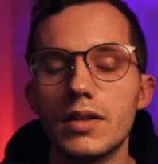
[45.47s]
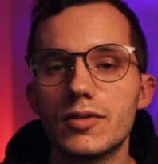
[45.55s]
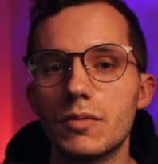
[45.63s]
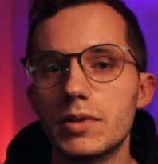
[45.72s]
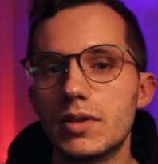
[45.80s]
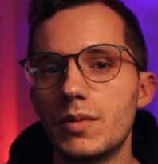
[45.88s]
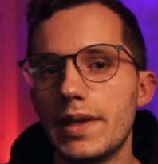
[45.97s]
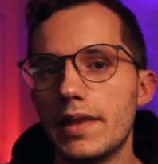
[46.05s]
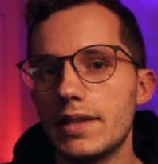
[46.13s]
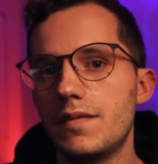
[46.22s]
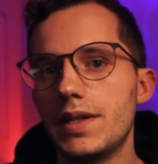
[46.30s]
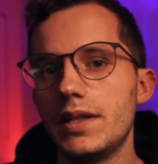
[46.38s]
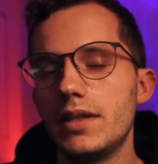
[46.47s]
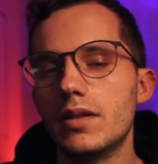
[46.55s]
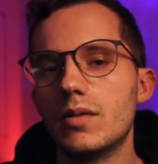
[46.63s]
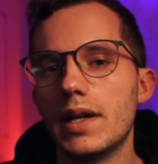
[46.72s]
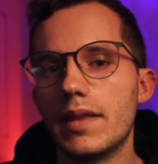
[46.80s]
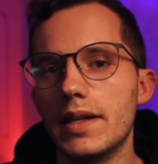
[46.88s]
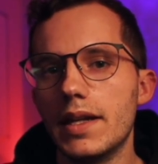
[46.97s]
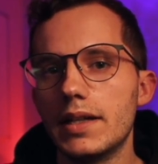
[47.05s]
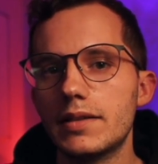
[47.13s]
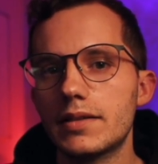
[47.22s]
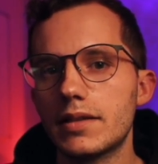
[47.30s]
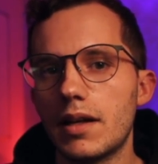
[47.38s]
So between this video and the
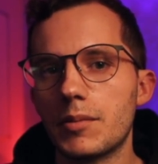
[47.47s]
next,